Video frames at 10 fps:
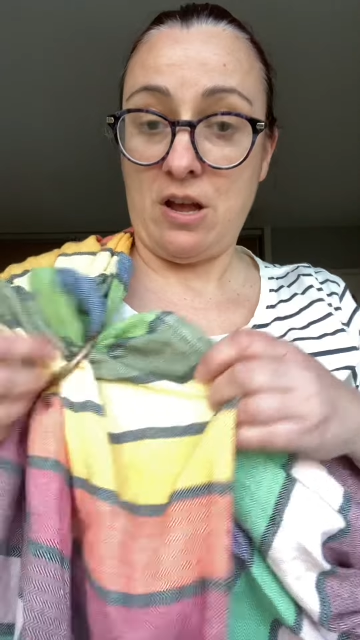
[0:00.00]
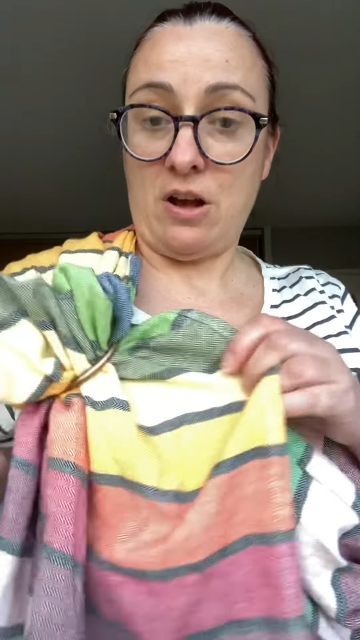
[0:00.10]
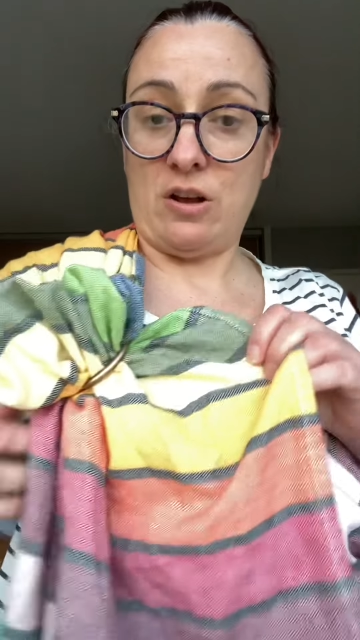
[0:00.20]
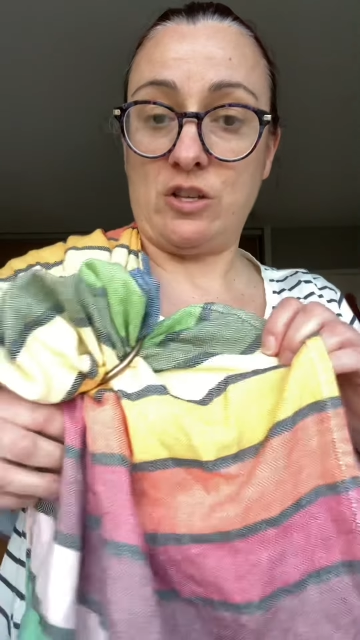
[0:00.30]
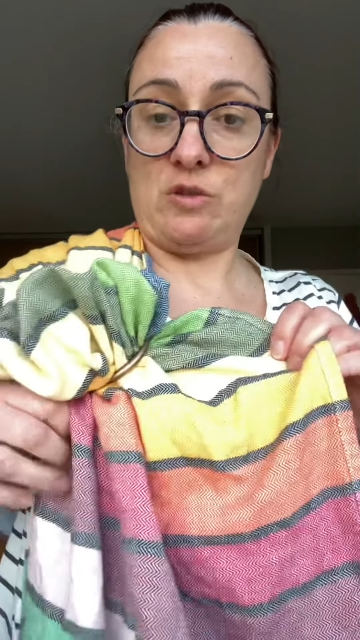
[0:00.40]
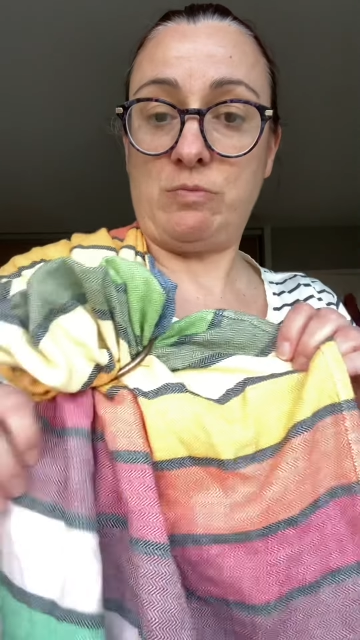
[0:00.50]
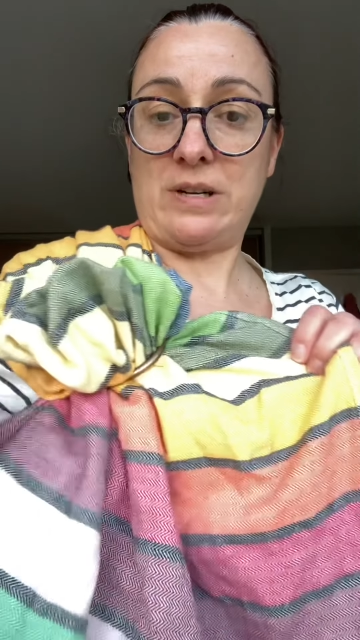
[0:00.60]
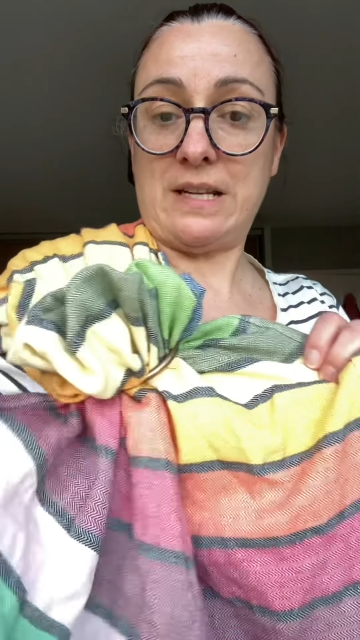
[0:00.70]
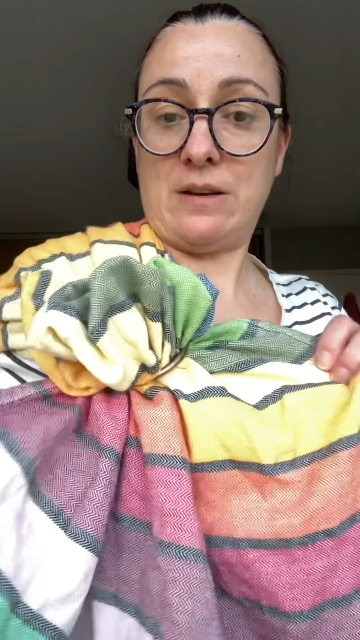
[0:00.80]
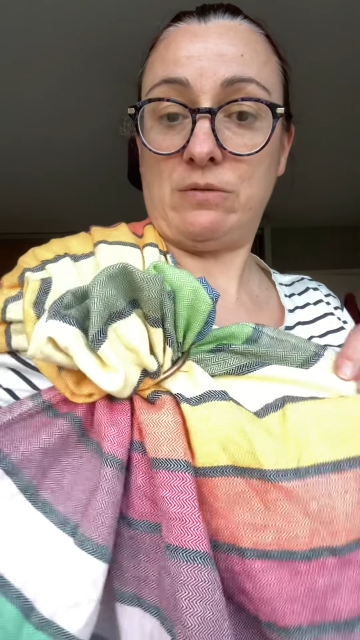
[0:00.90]
are
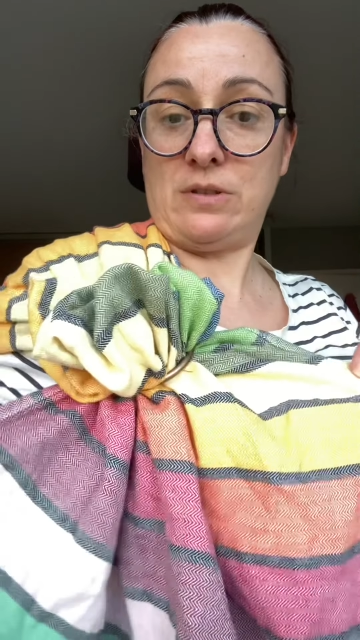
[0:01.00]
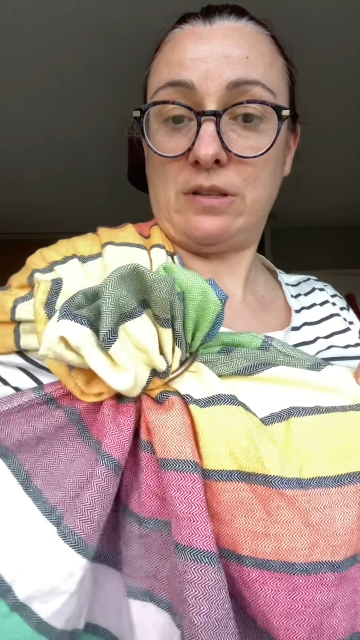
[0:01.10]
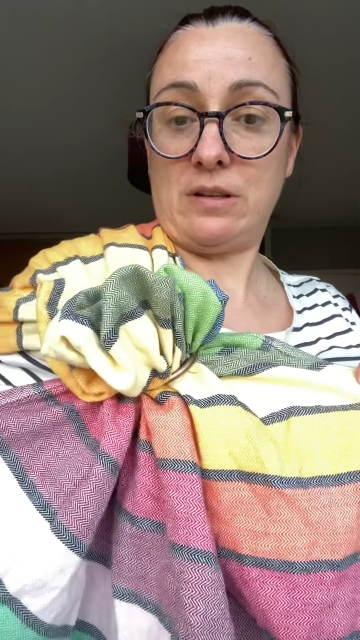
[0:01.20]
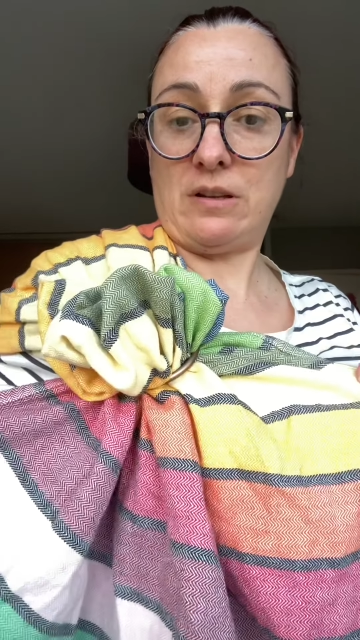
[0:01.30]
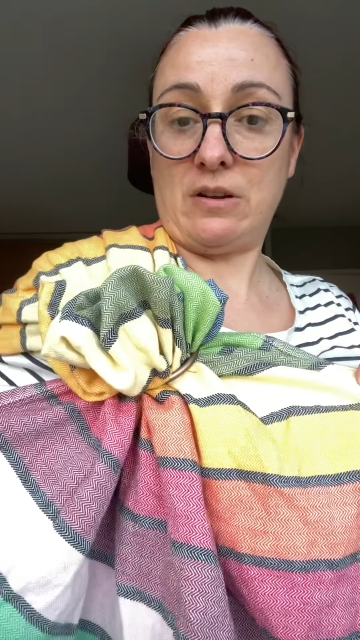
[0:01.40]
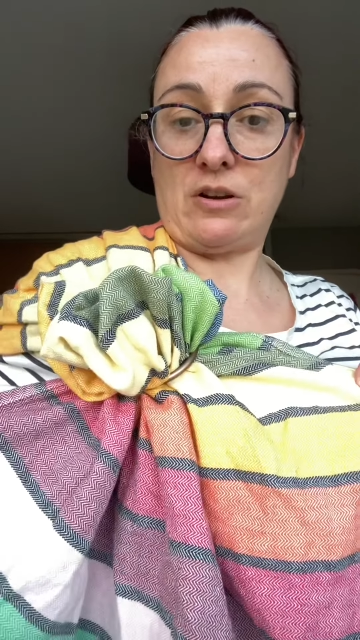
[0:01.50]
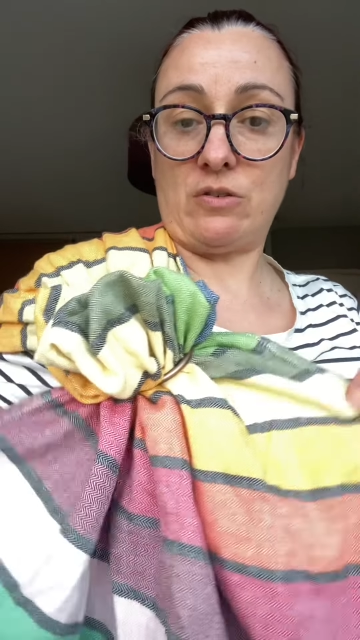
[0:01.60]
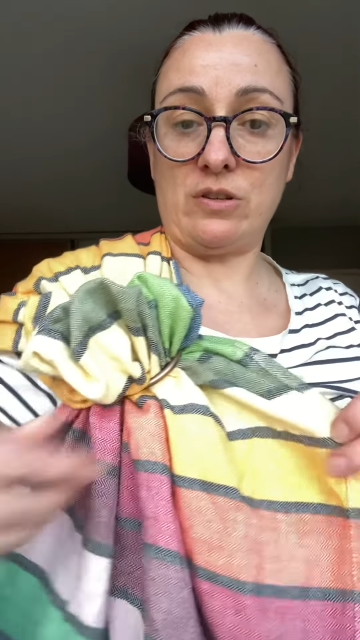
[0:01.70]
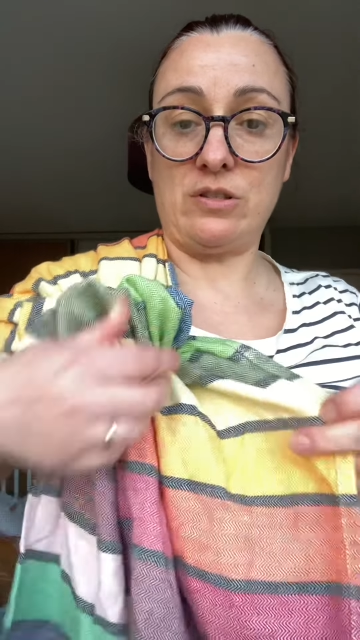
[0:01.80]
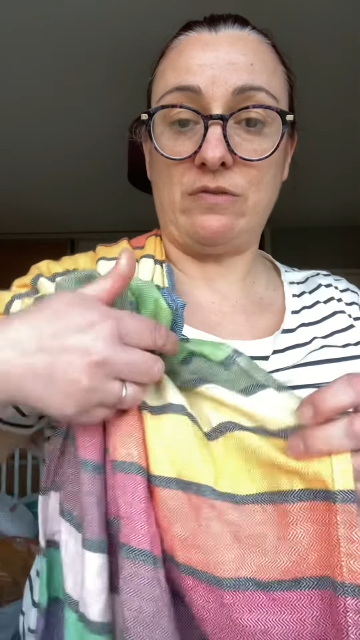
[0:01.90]
spread out
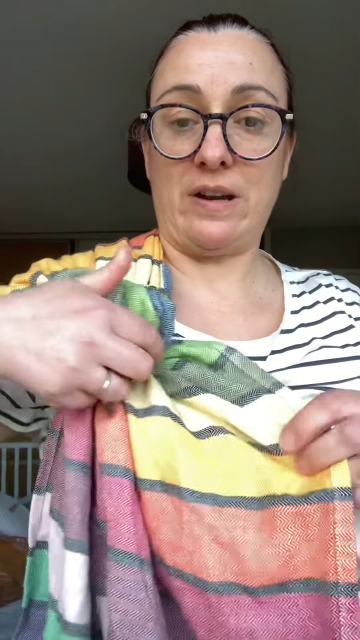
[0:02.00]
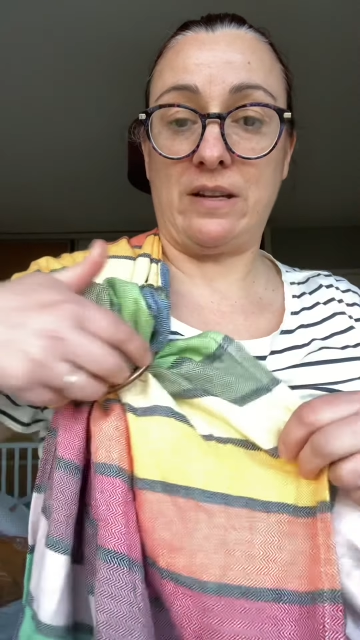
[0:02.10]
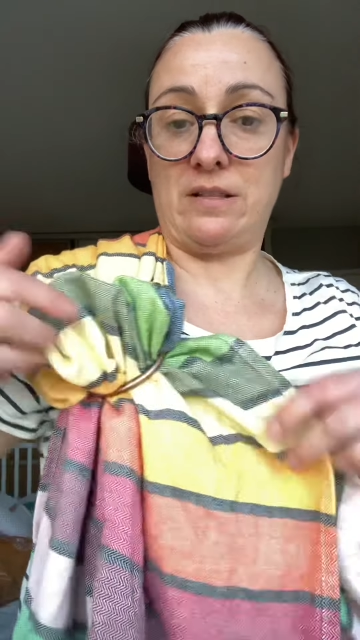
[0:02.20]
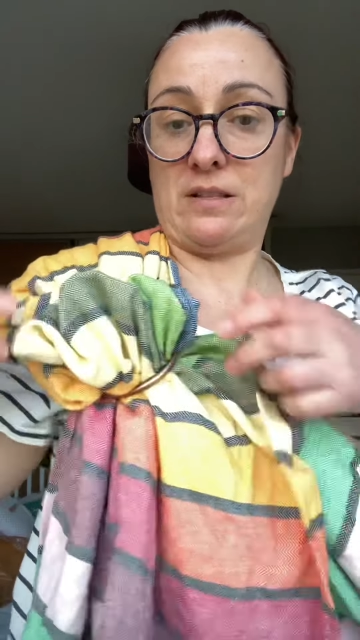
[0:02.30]
across the rings.